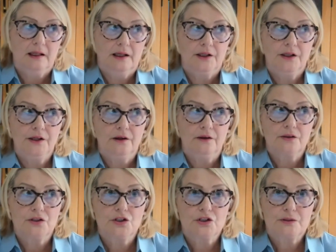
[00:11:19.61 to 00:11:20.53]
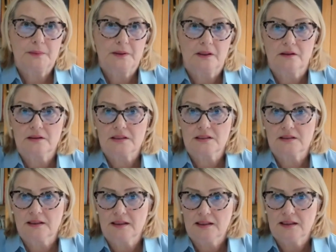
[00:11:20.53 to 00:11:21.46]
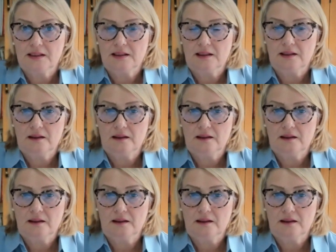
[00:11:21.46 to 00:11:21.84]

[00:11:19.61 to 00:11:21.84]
not just because they